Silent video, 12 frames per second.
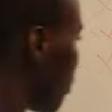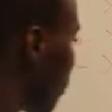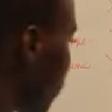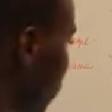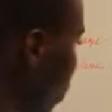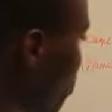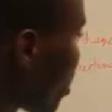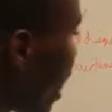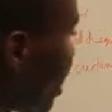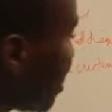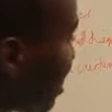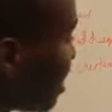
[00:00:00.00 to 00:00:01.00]
So we
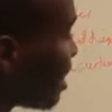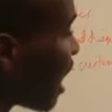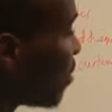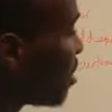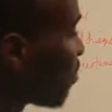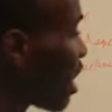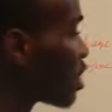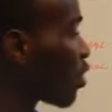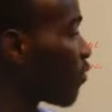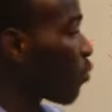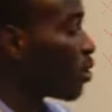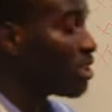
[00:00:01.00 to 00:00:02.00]
can easily determine the balance
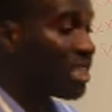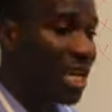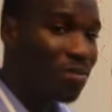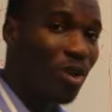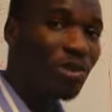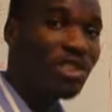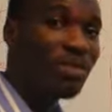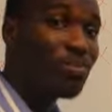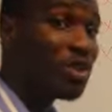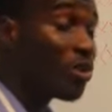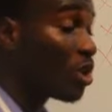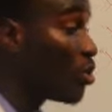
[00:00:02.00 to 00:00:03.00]
of what debtor within the
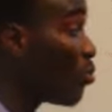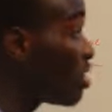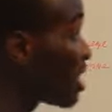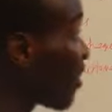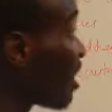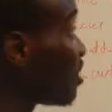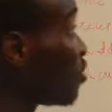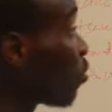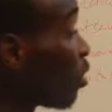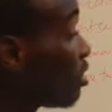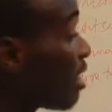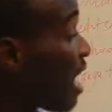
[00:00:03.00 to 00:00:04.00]
period, which serve as
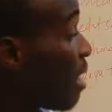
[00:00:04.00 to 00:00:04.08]
what?